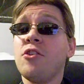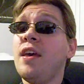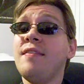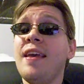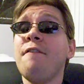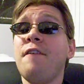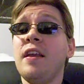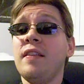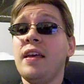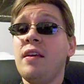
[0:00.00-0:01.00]
They
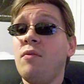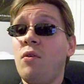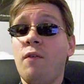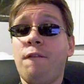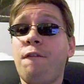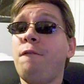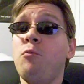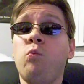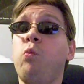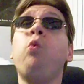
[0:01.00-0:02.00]
definitely
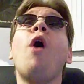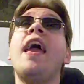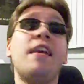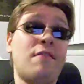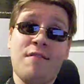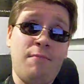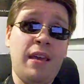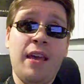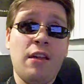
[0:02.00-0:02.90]
waste me